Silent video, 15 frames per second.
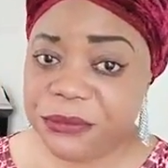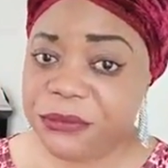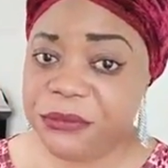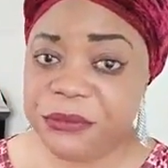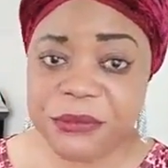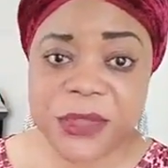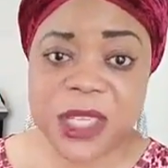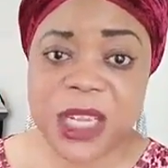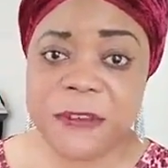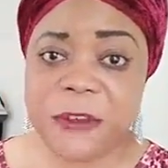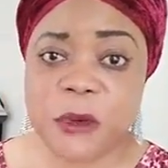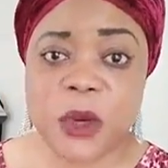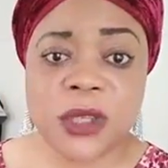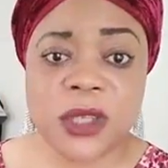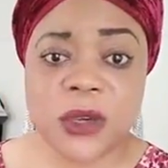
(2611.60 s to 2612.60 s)
If you
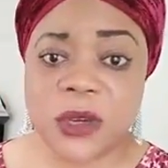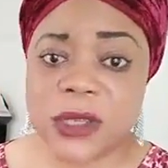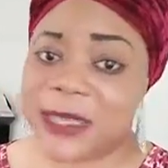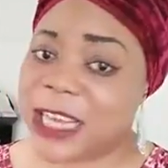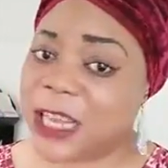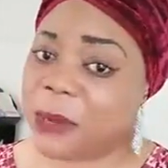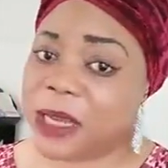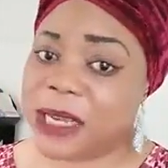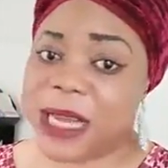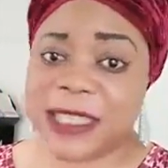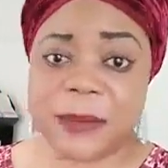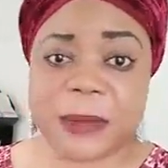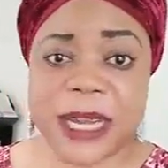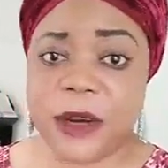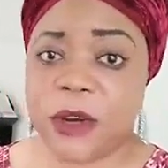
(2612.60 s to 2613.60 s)
want to contact me, that's
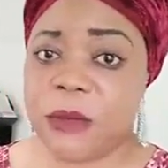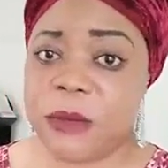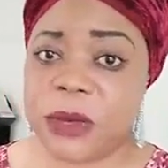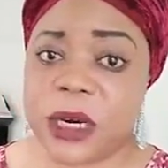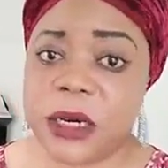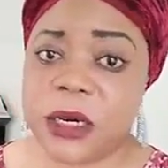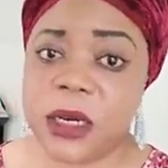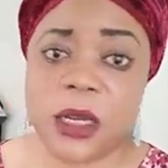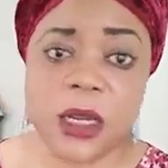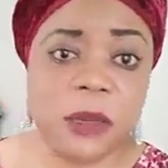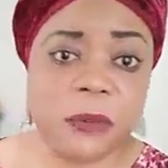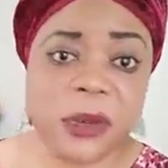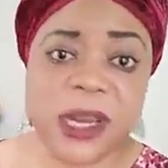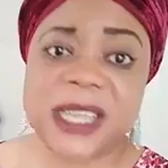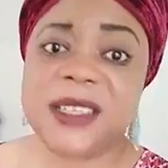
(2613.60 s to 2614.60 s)
my number.
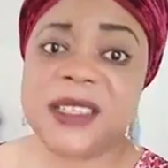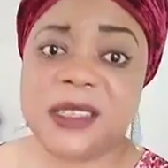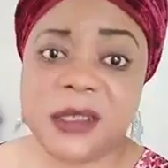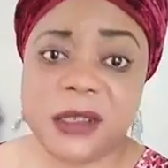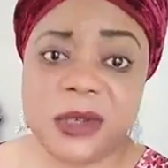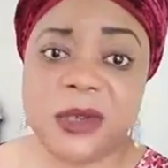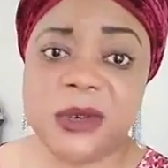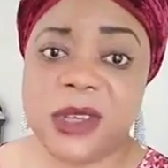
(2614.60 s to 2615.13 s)
Please do